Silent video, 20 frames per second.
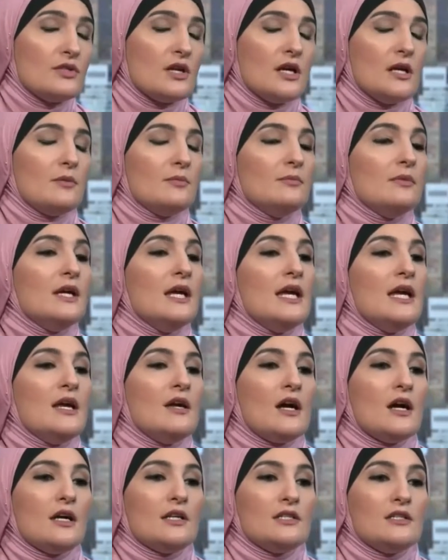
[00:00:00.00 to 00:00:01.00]

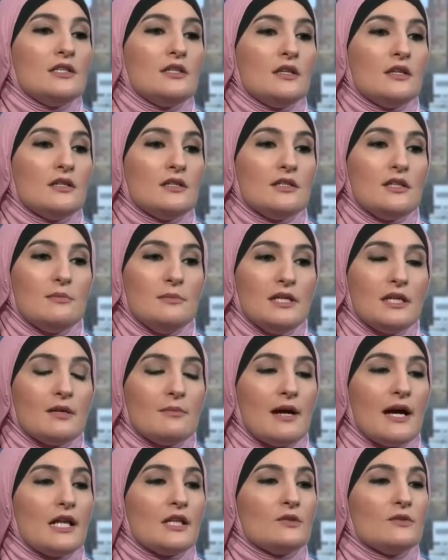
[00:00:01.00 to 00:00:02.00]
Tamika
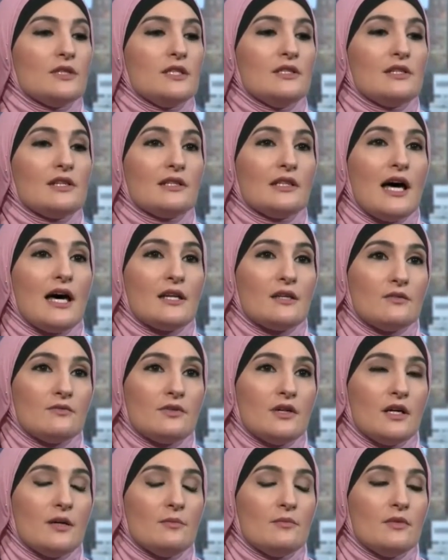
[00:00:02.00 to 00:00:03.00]
Mallory did a lot of
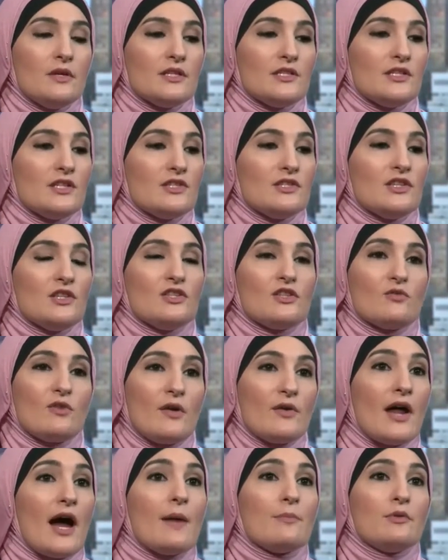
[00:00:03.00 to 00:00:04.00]
assistance
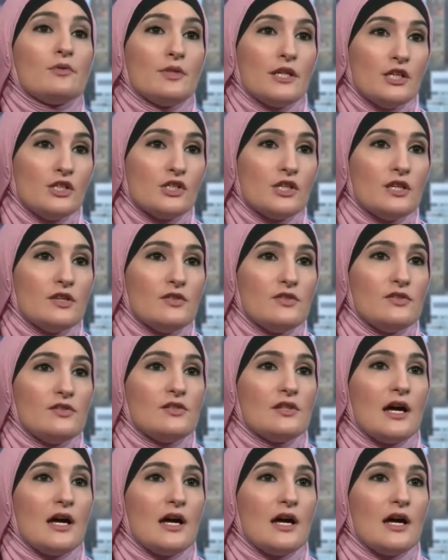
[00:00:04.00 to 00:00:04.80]
around operations.